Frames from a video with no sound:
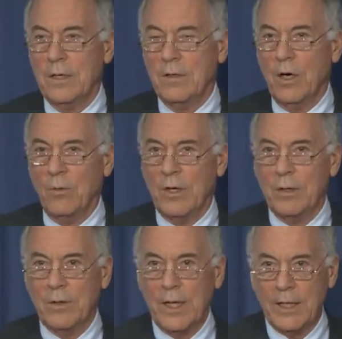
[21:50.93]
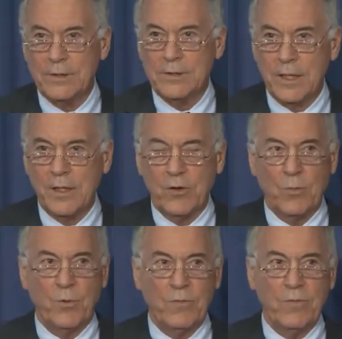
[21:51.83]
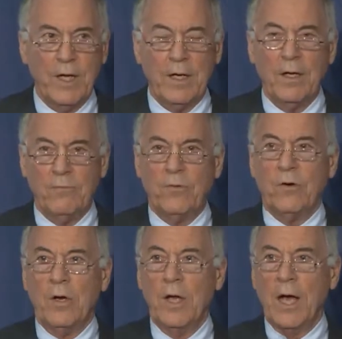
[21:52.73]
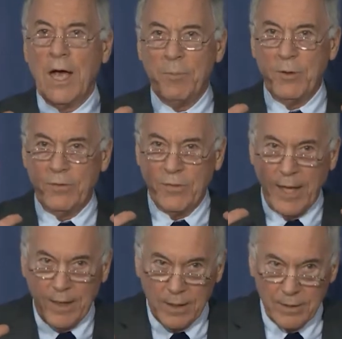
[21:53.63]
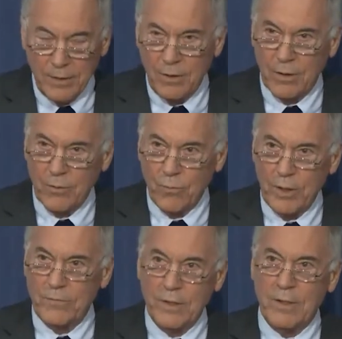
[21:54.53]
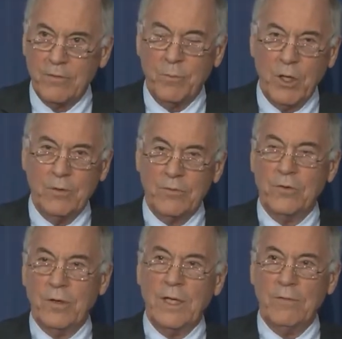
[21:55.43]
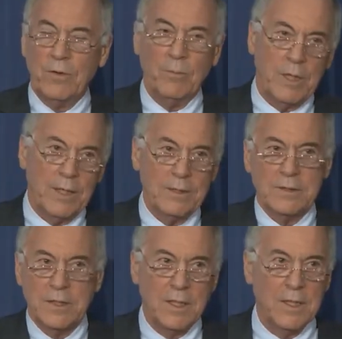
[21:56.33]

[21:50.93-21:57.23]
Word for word: no one hedges 100% of their hypothetical risk exposure even because it,